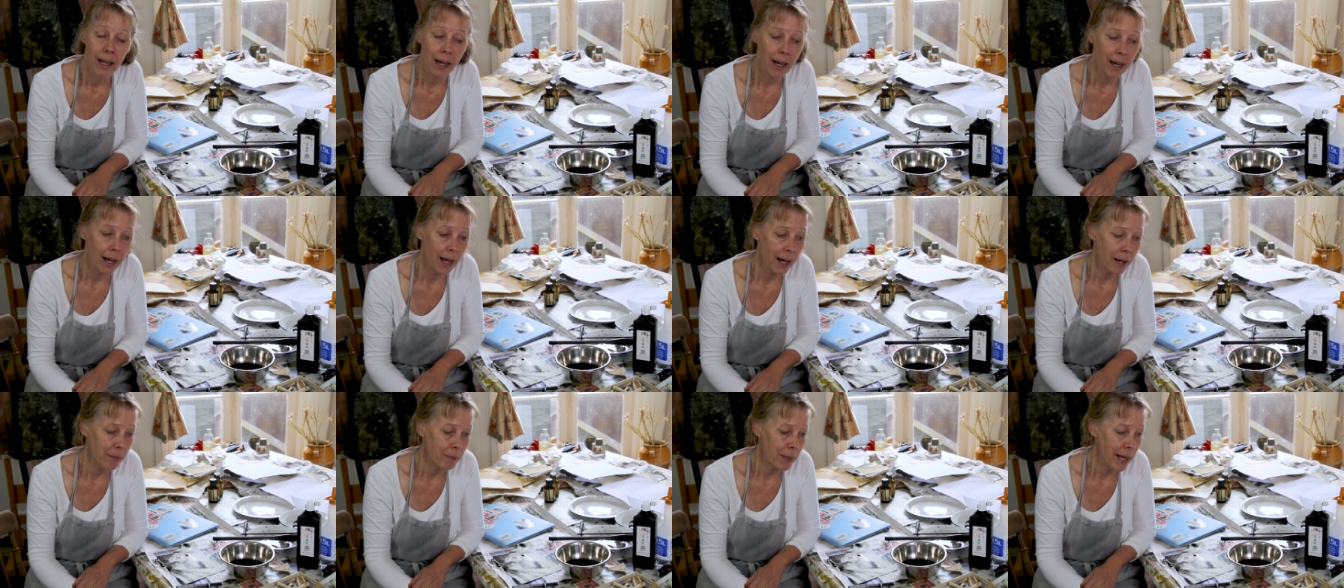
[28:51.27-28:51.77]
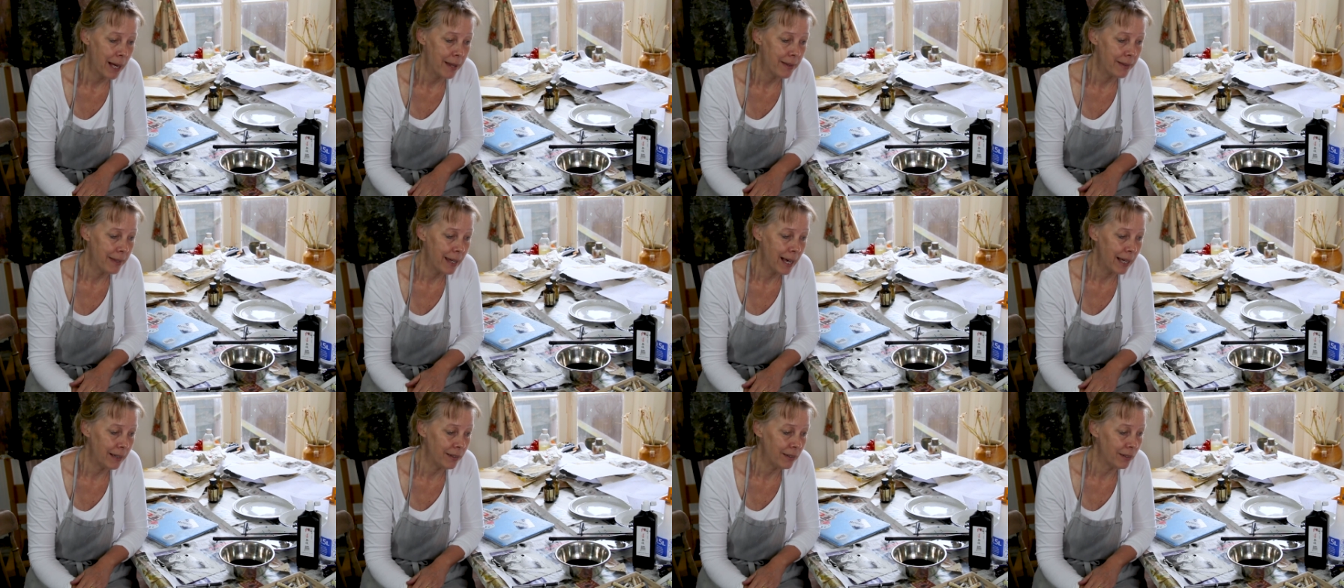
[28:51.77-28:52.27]
And
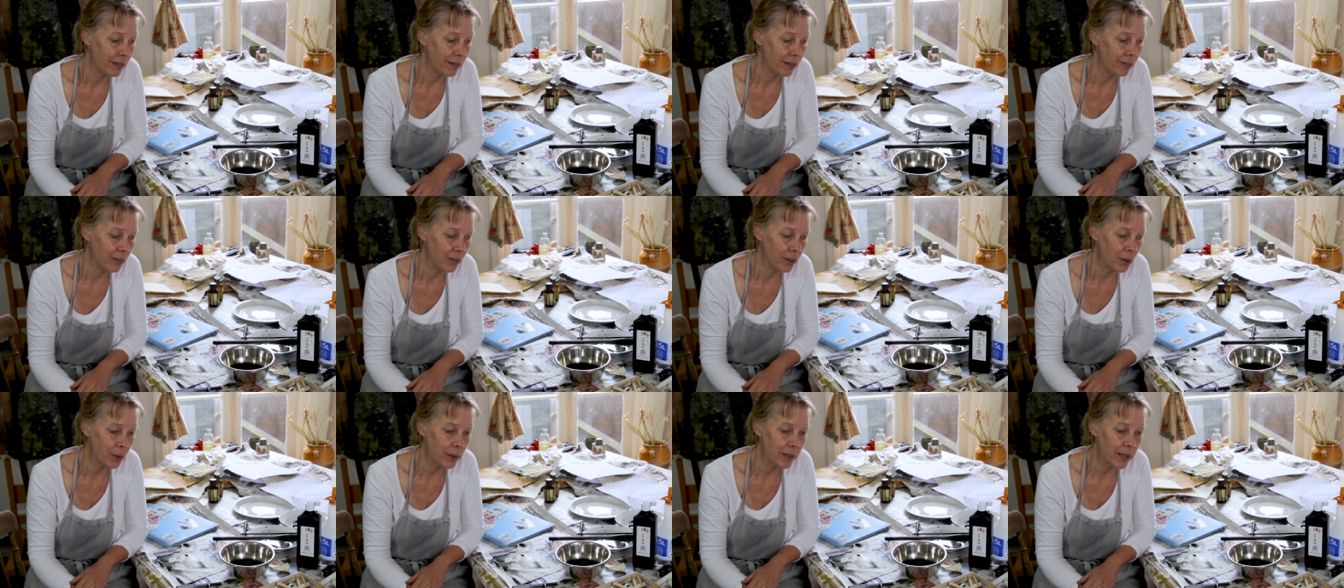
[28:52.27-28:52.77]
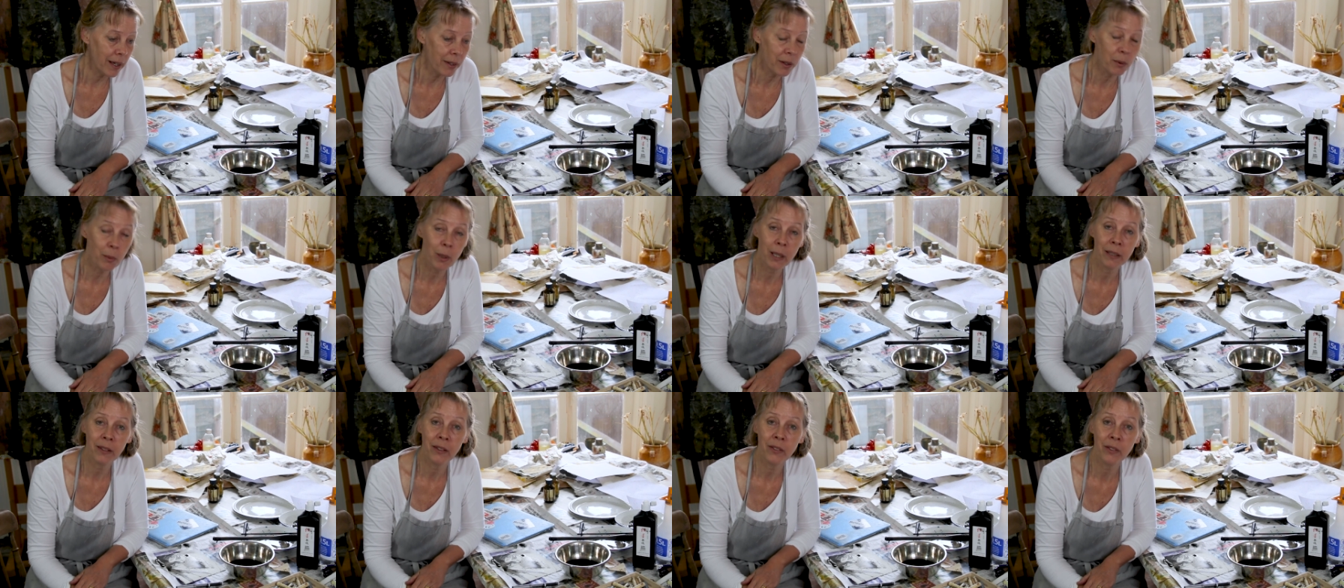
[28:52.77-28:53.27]
then do another
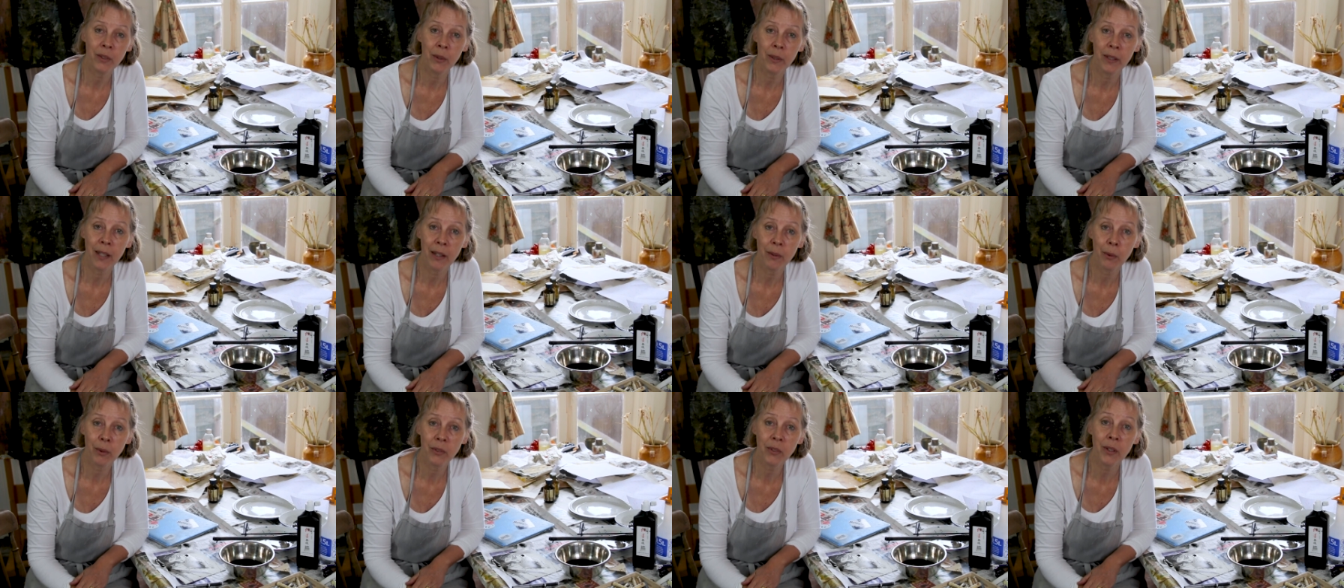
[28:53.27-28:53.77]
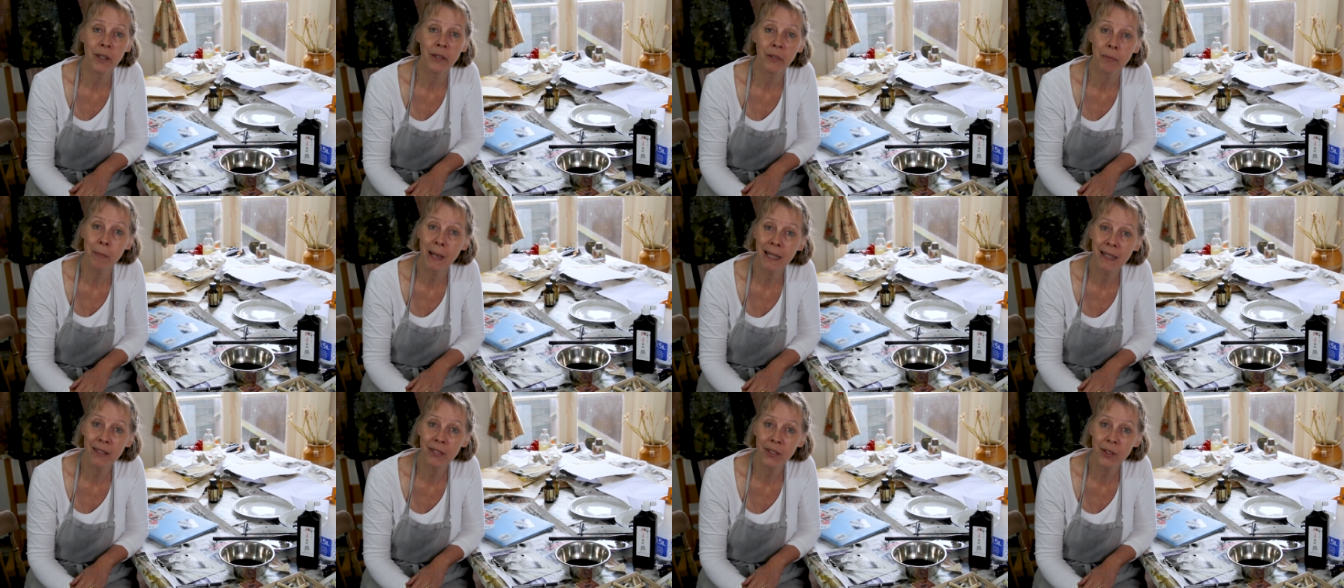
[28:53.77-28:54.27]
one and do another one. Do as
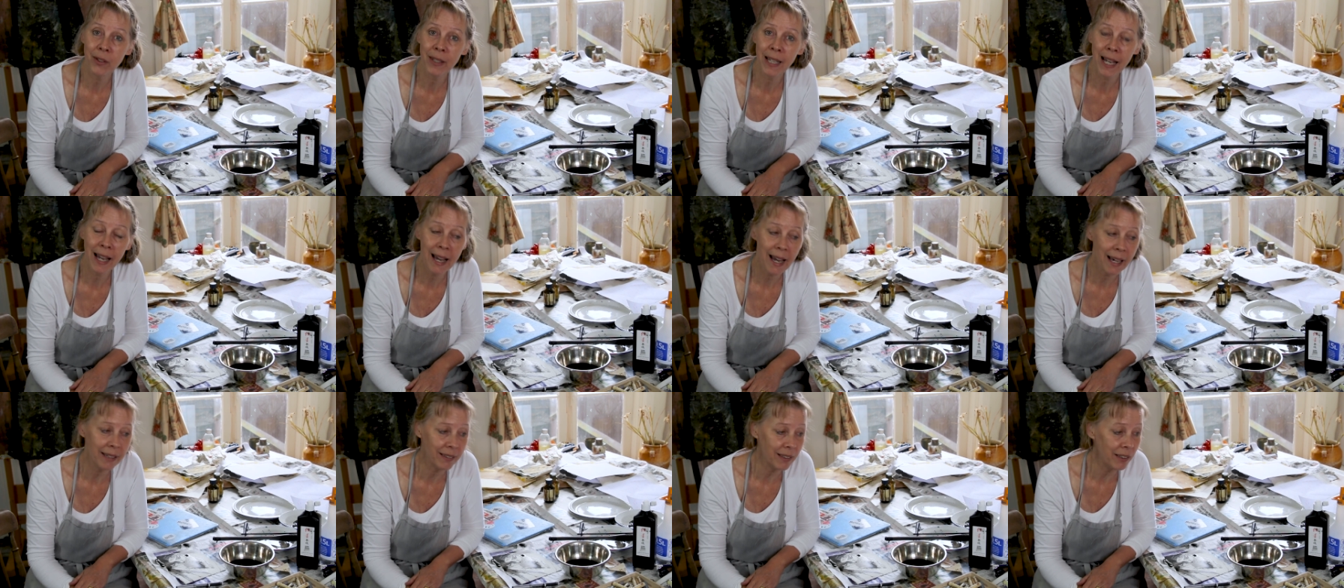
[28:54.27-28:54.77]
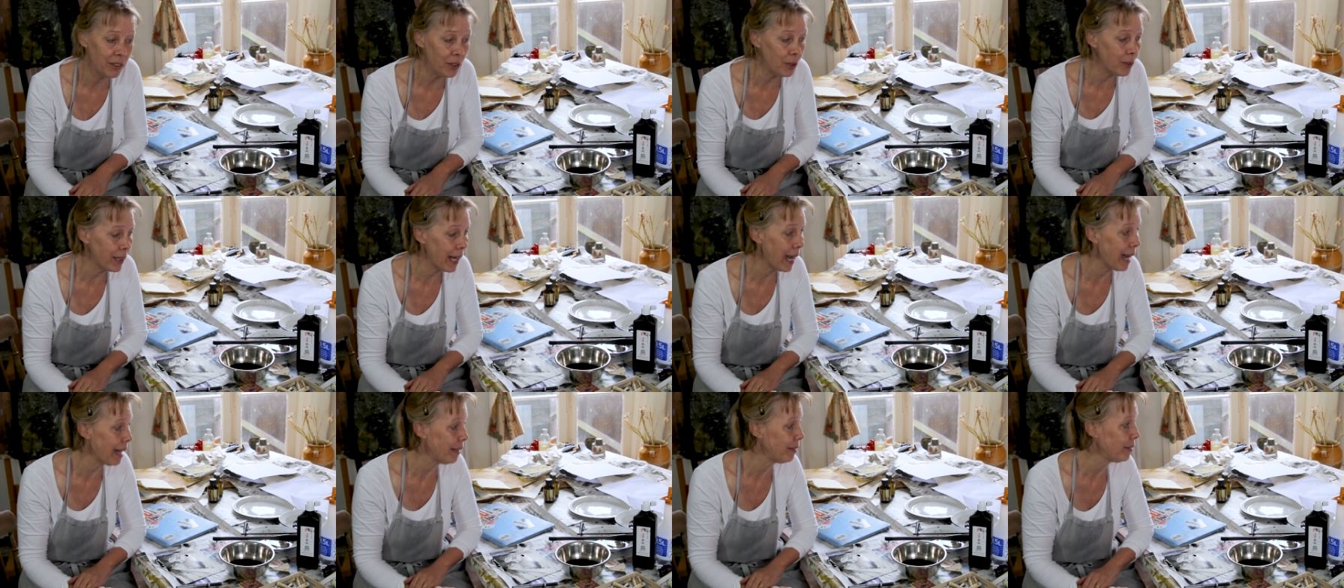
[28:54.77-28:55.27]
many as you can. And you
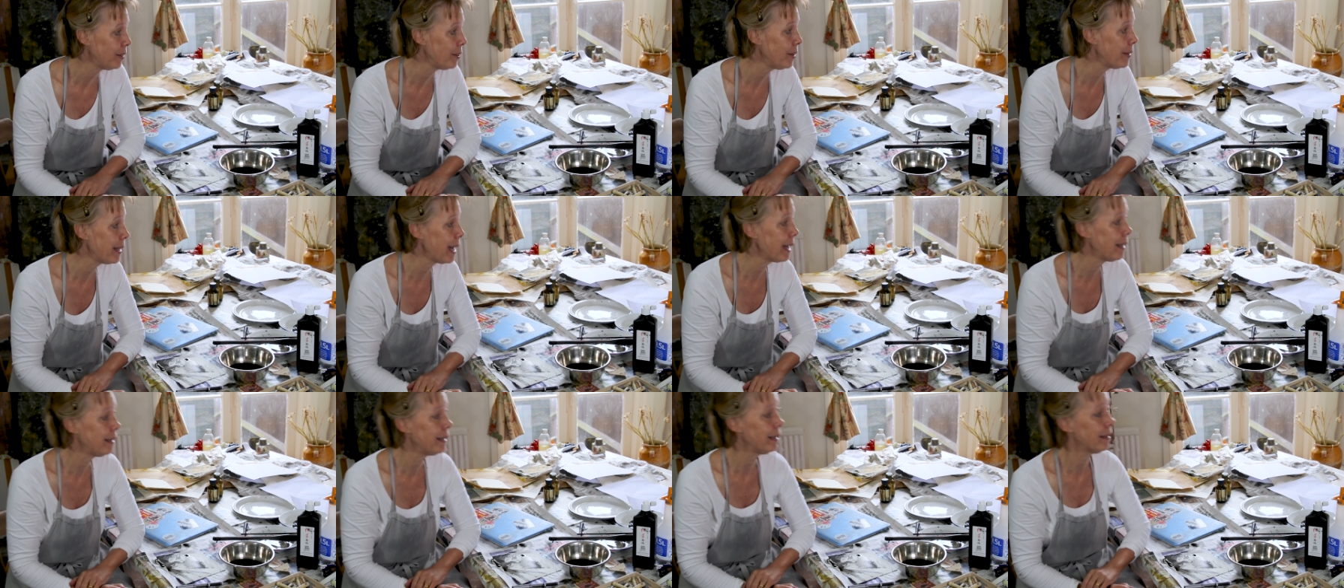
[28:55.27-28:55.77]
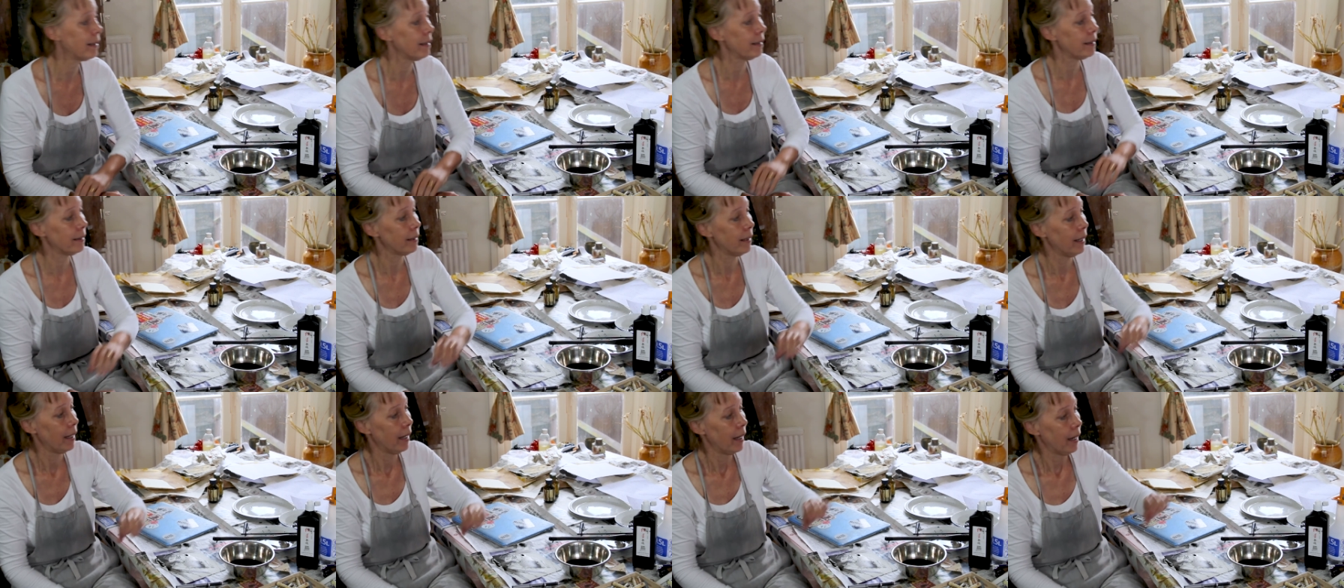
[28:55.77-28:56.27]
can do that
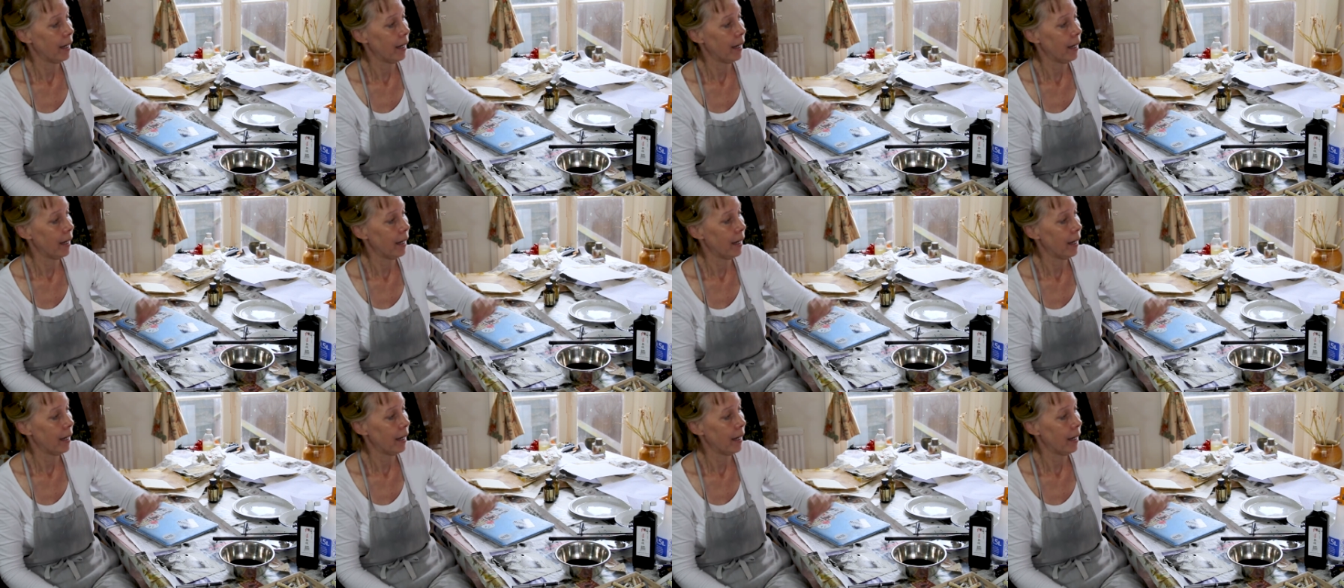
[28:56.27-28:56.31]
little